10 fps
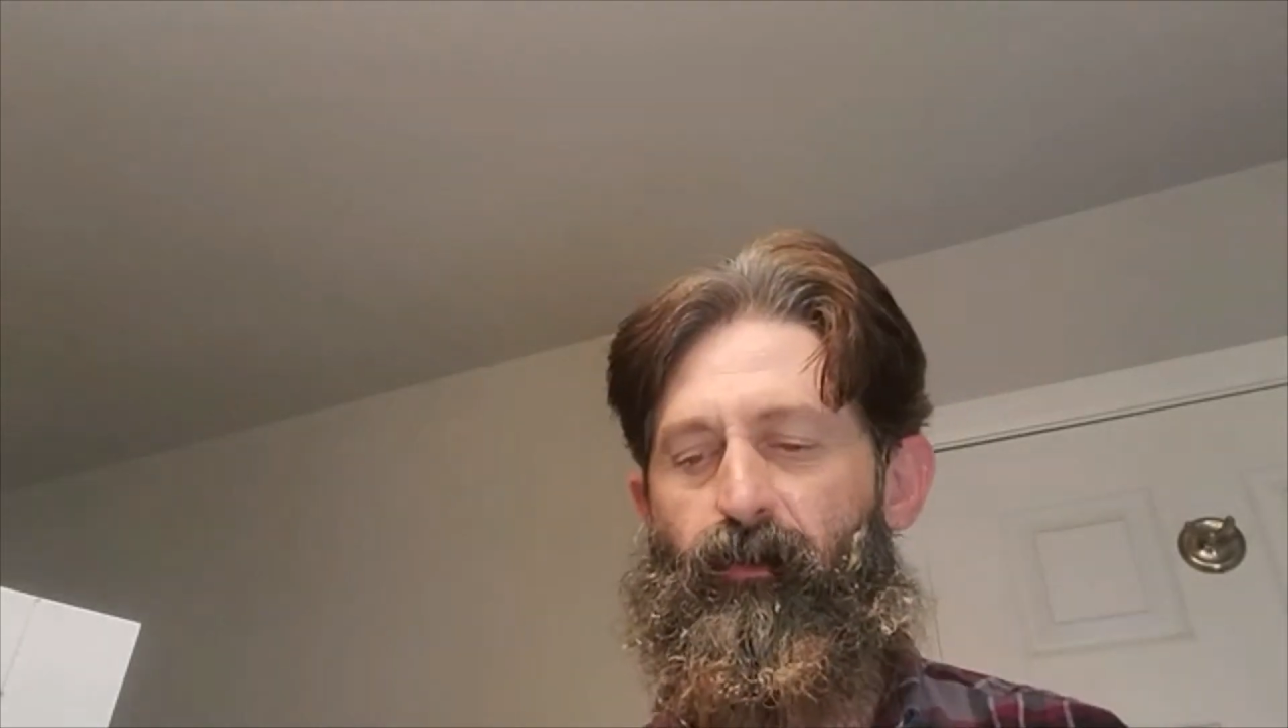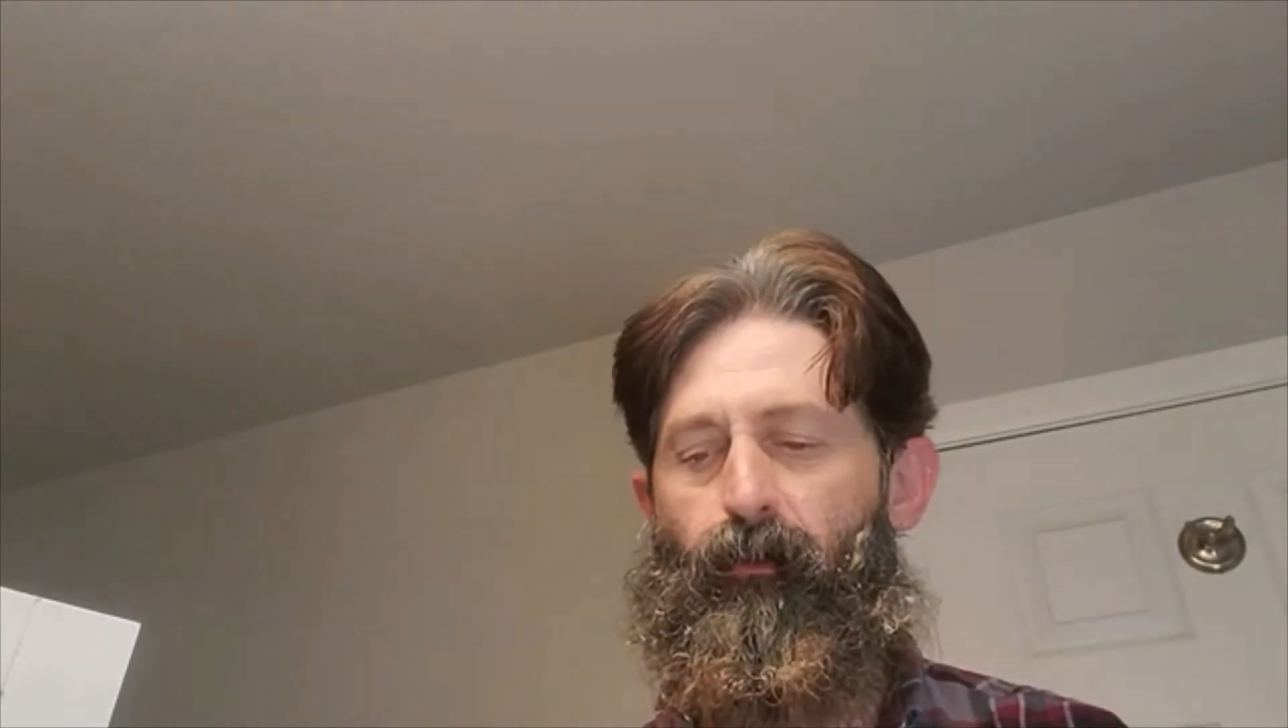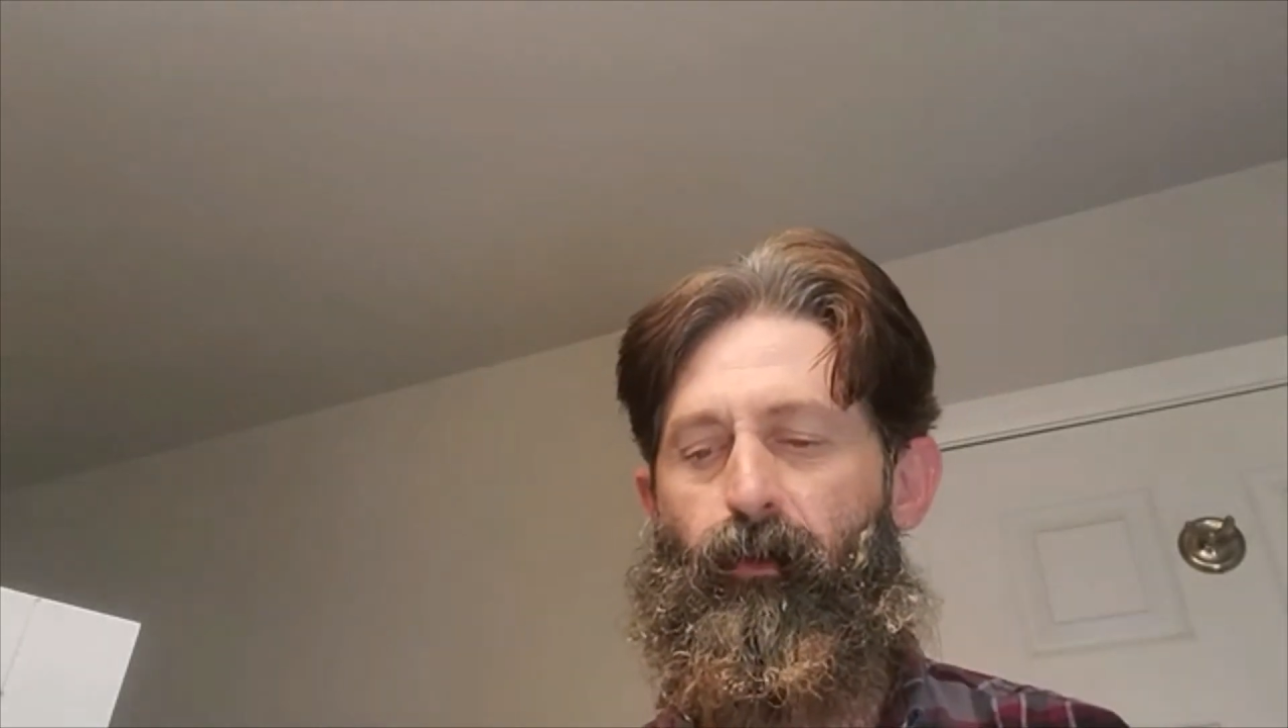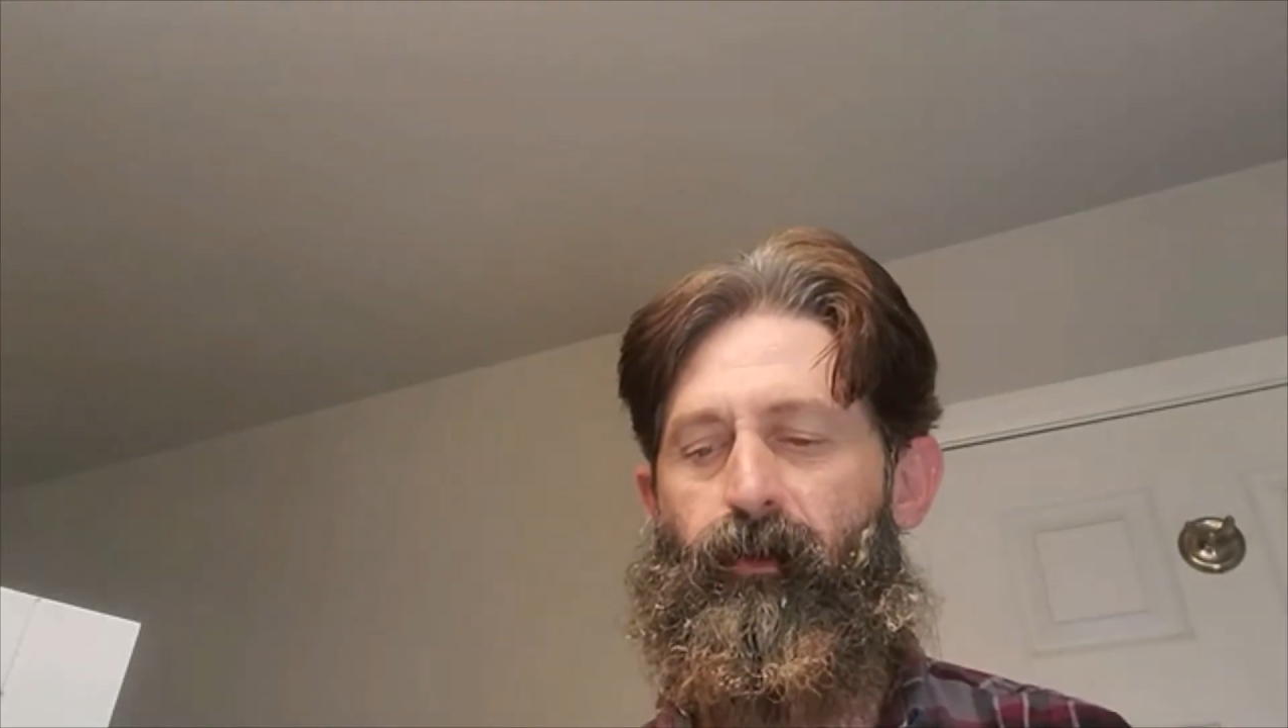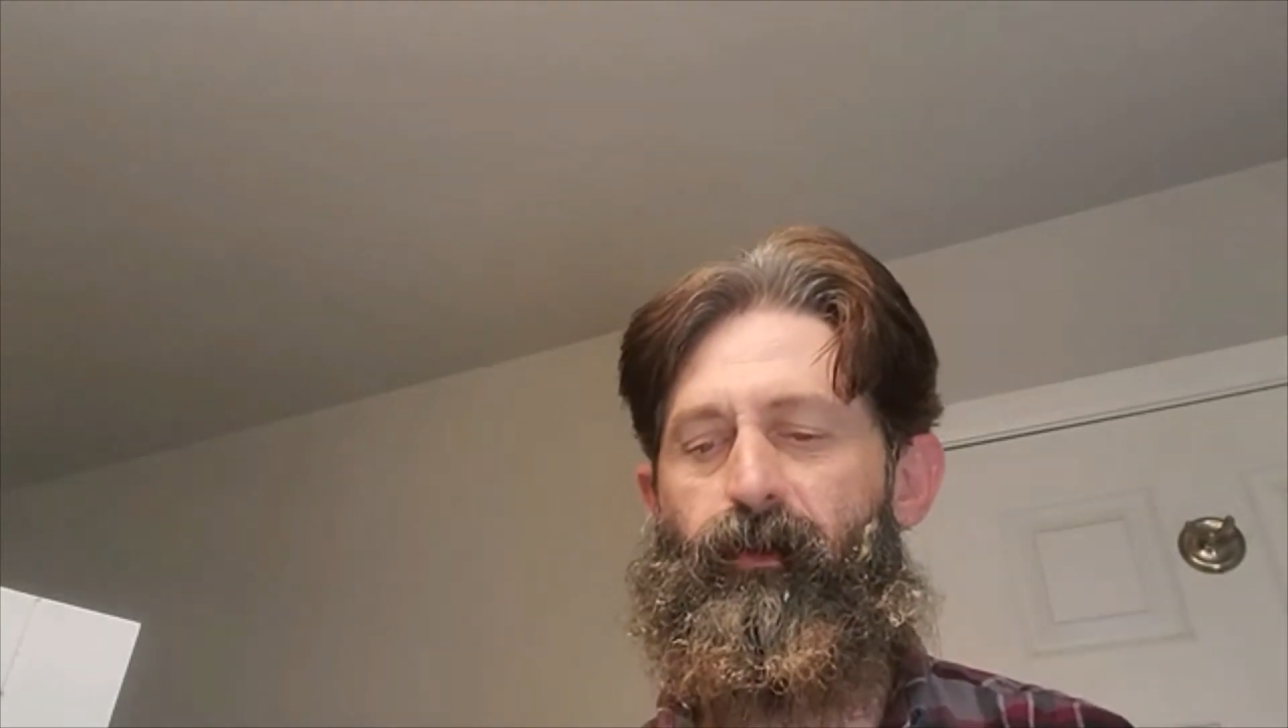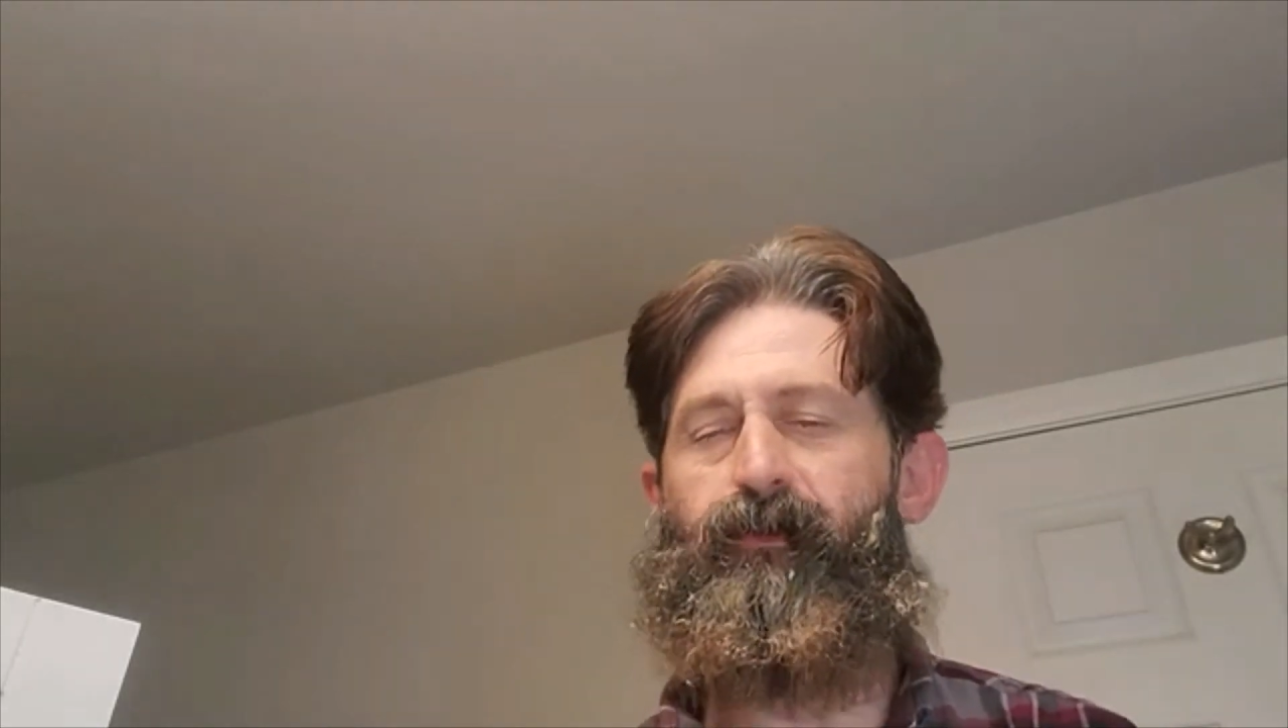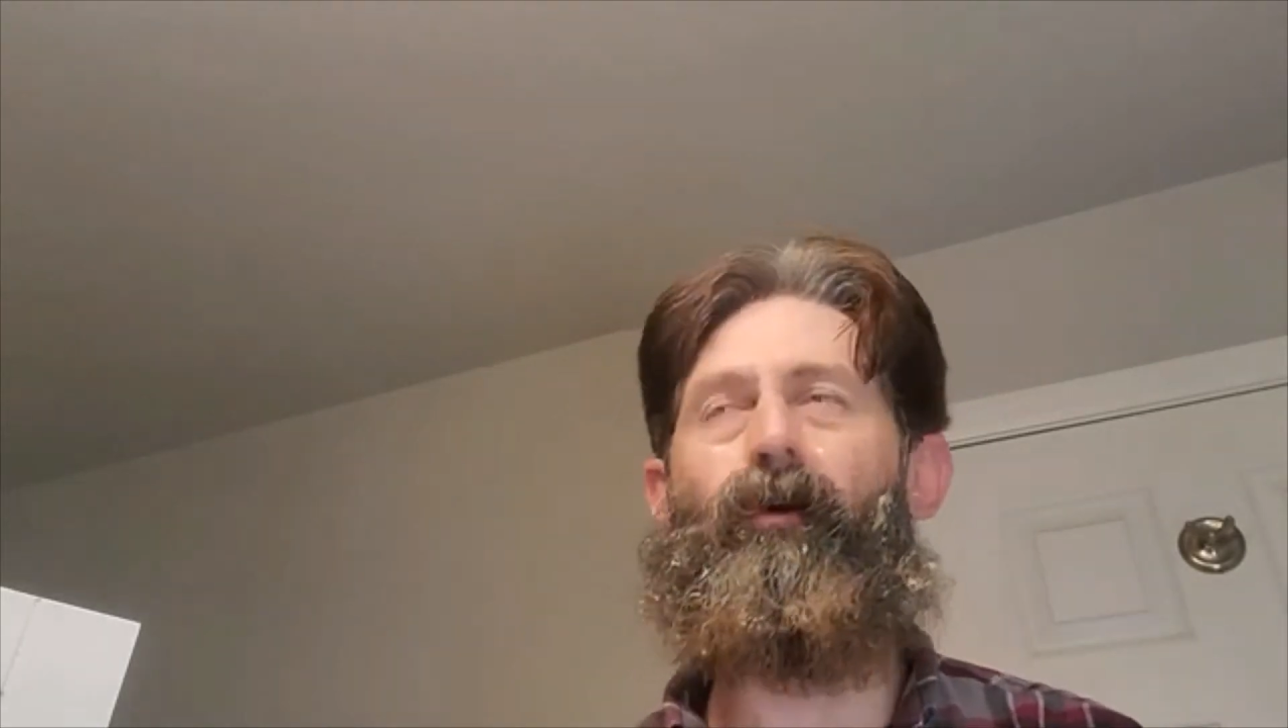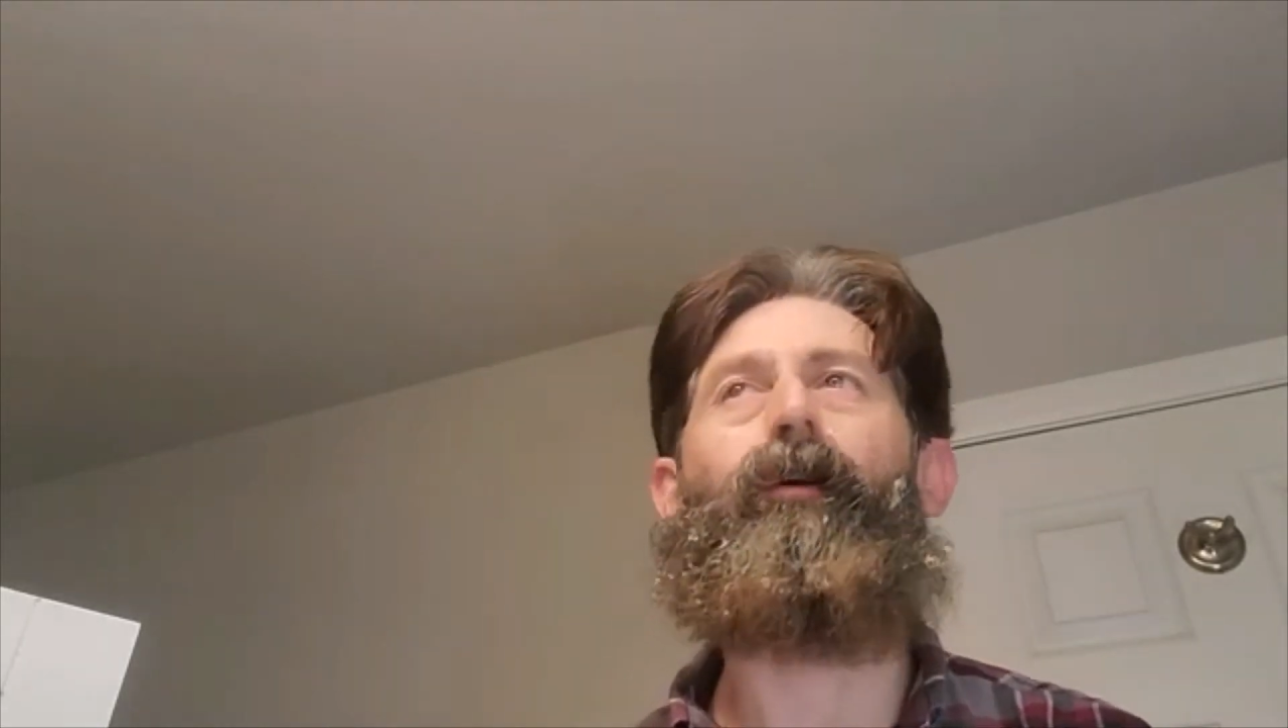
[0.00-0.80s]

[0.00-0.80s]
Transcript: to work this